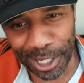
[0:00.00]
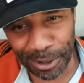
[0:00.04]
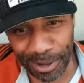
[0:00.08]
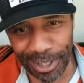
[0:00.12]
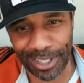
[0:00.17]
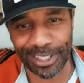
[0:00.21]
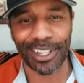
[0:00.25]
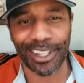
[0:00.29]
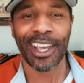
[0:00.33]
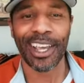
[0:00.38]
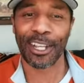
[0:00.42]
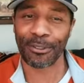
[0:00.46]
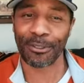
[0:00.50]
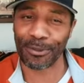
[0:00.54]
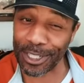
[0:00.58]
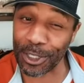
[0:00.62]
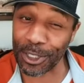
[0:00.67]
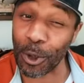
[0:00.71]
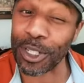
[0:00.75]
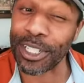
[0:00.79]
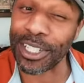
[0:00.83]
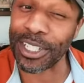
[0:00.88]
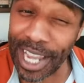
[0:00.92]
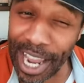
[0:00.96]
That's as they
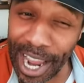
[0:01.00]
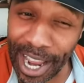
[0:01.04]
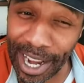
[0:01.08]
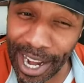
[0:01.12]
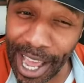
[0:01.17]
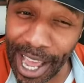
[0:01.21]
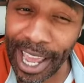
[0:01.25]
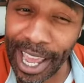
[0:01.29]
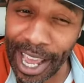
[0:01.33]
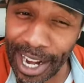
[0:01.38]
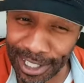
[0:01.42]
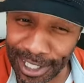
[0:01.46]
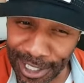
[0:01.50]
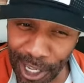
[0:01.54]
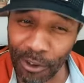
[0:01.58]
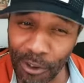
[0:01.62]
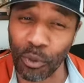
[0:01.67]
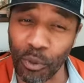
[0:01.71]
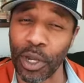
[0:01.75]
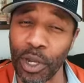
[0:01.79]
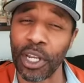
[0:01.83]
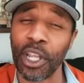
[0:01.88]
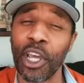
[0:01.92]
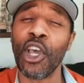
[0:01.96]
start saying that kind of stuff
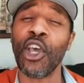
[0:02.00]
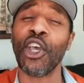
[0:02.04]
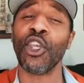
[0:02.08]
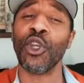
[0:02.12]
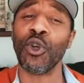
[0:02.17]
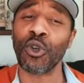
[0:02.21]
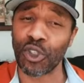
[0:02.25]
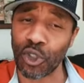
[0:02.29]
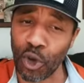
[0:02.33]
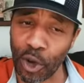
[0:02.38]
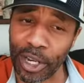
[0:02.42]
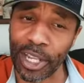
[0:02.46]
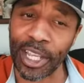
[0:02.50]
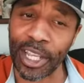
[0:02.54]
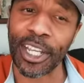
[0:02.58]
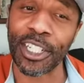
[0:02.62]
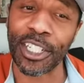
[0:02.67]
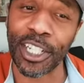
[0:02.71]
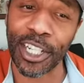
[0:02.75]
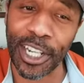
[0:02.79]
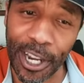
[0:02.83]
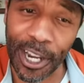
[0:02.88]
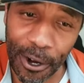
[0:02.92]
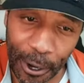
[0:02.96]
when you start
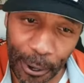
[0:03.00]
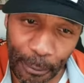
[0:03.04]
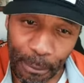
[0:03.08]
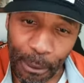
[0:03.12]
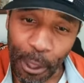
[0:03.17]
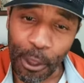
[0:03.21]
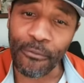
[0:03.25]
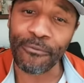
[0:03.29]
engineering